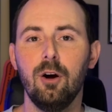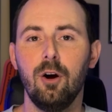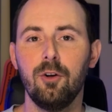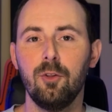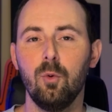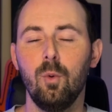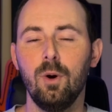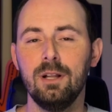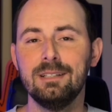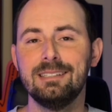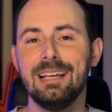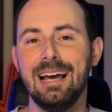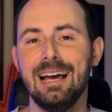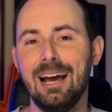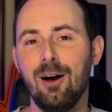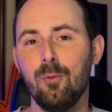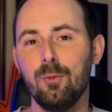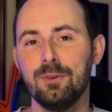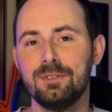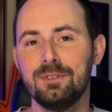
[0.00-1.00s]
are the ones I
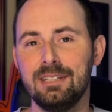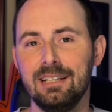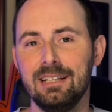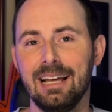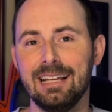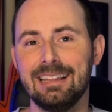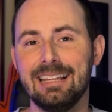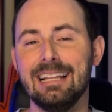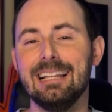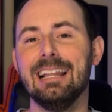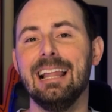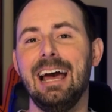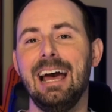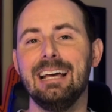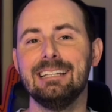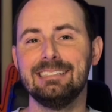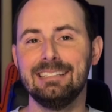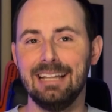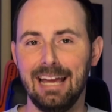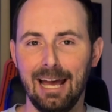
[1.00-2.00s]
almost see like the
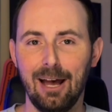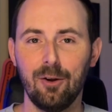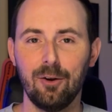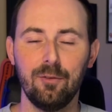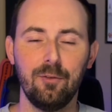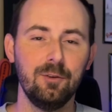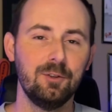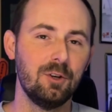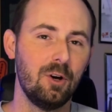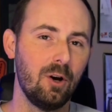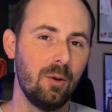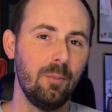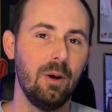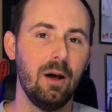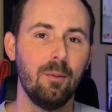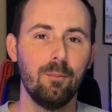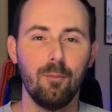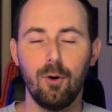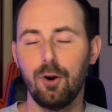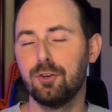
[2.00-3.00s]
last out. If you talk
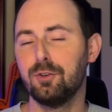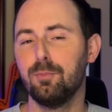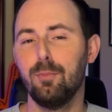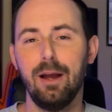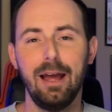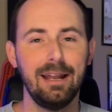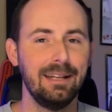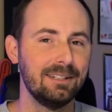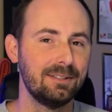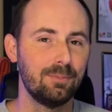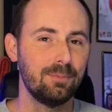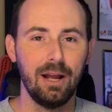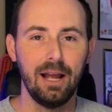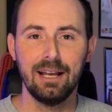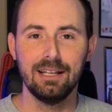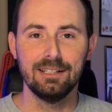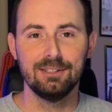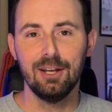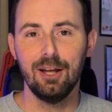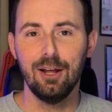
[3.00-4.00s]
about March Madness,
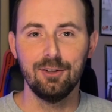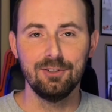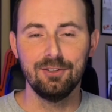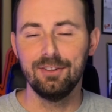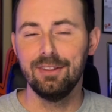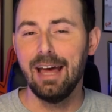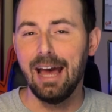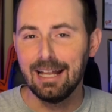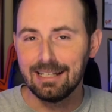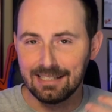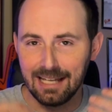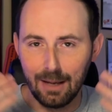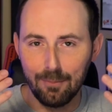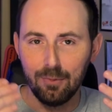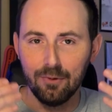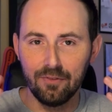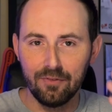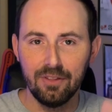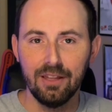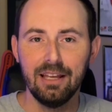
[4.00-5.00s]
bracketology, that type
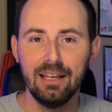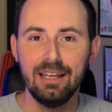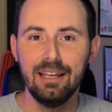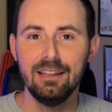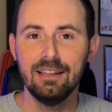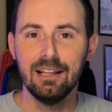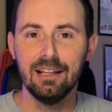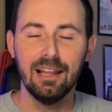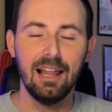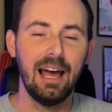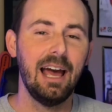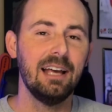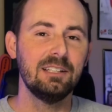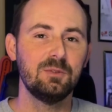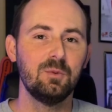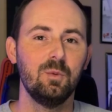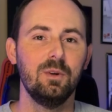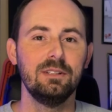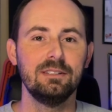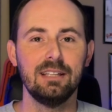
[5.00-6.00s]
of thinking, the last
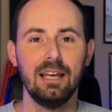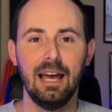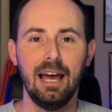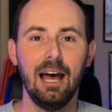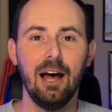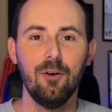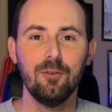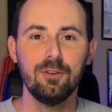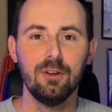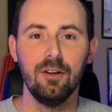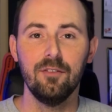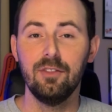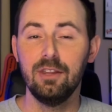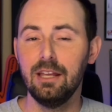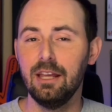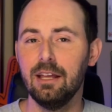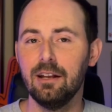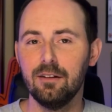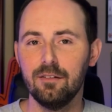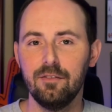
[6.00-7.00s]
ones out of
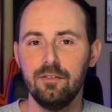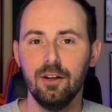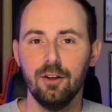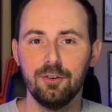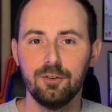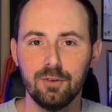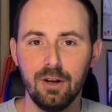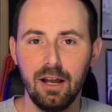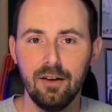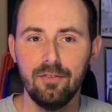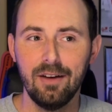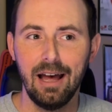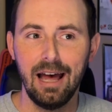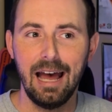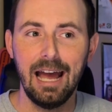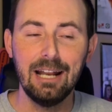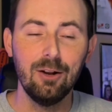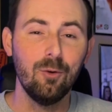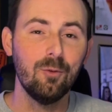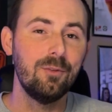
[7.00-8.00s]
the NFL draft.
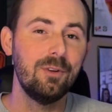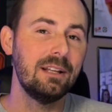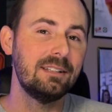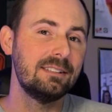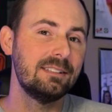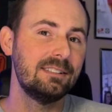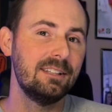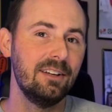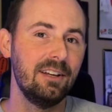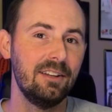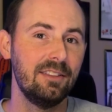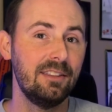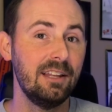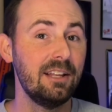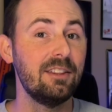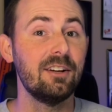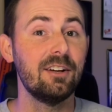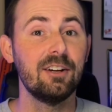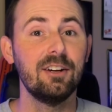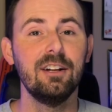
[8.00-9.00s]
I don't necessarily think
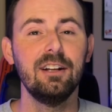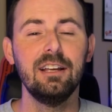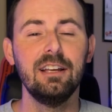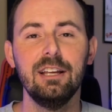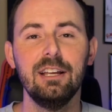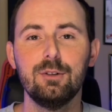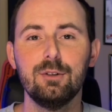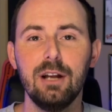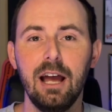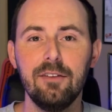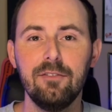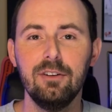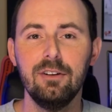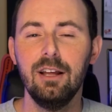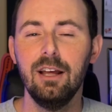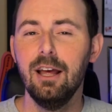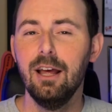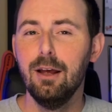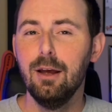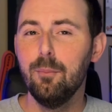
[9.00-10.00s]
they're going to get drafted,
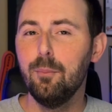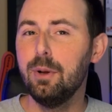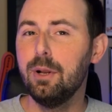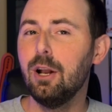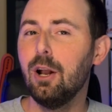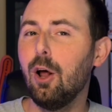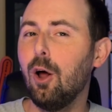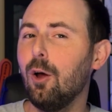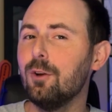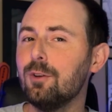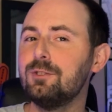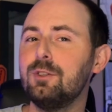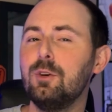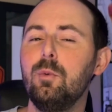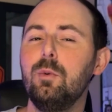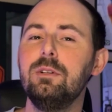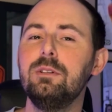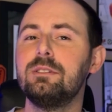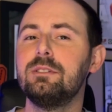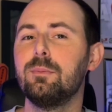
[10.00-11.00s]
but it also
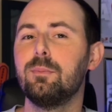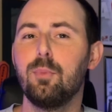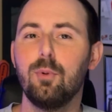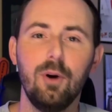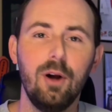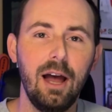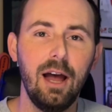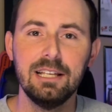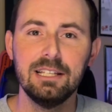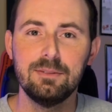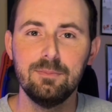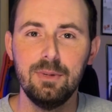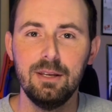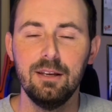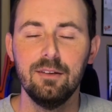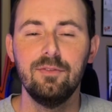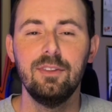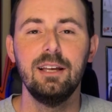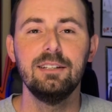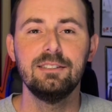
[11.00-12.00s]
wouldn't surprise me
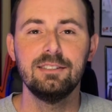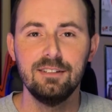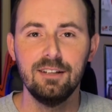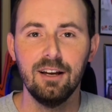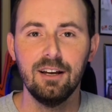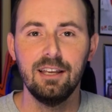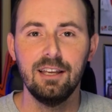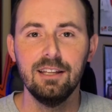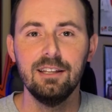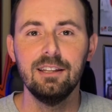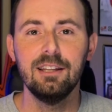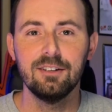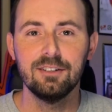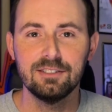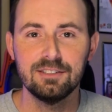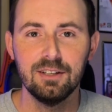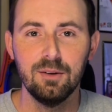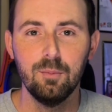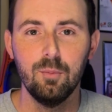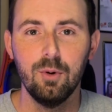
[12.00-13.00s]
if they snuck in there
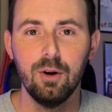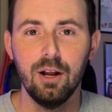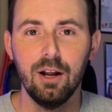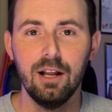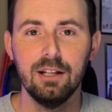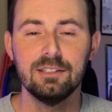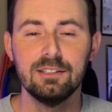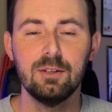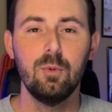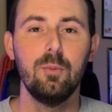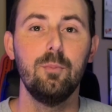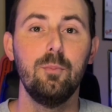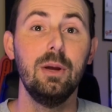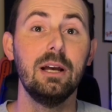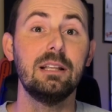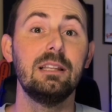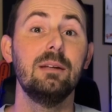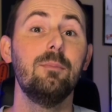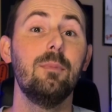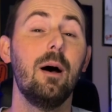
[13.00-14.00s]
somewhere and someone
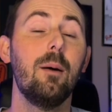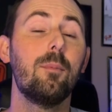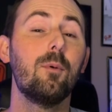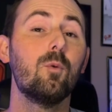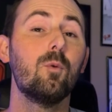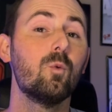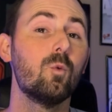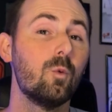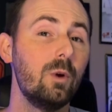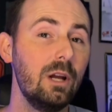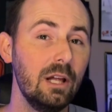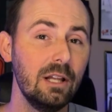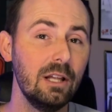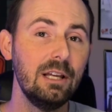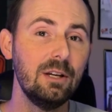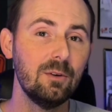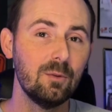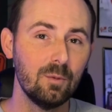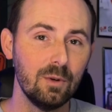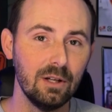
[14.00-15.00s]
picked them up
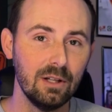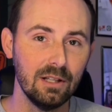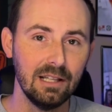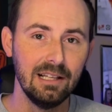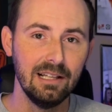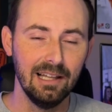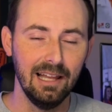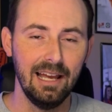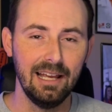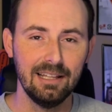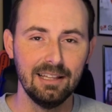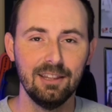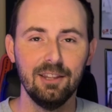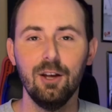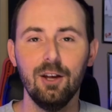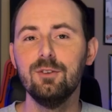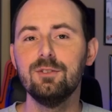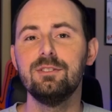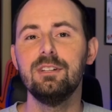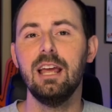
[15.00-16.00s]
really, really late.
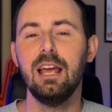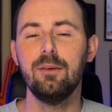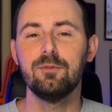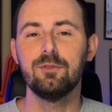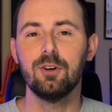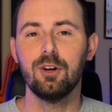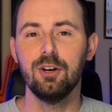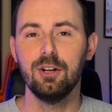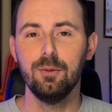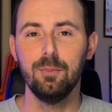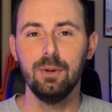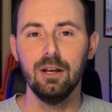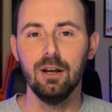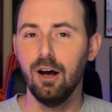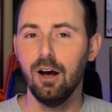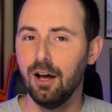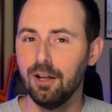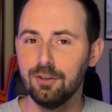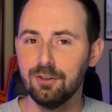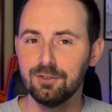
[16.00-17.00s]
Those names are going to be
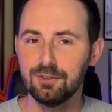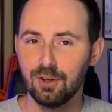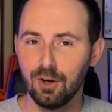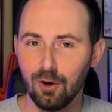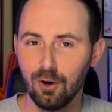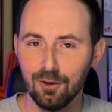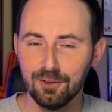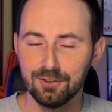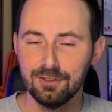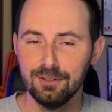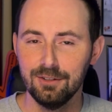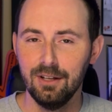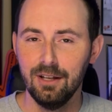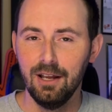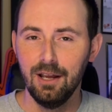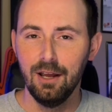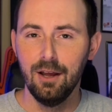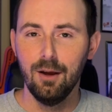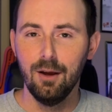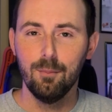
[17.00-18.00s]
Anders Carlson,
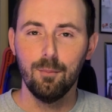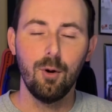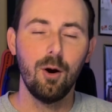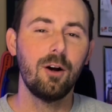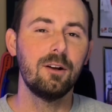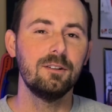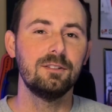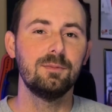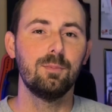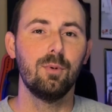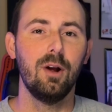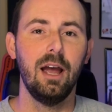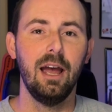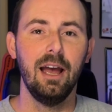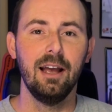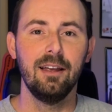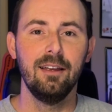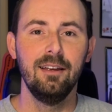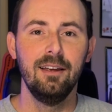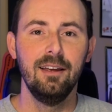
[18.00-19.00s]
Marcus
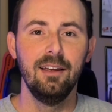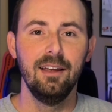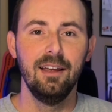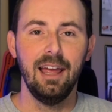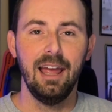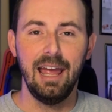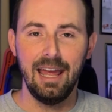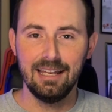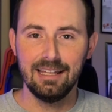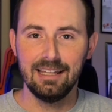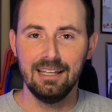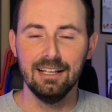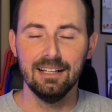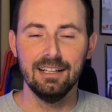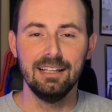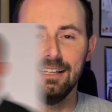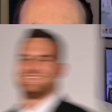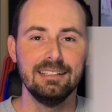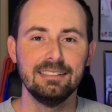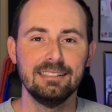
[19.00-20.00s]
Bragg, and Killian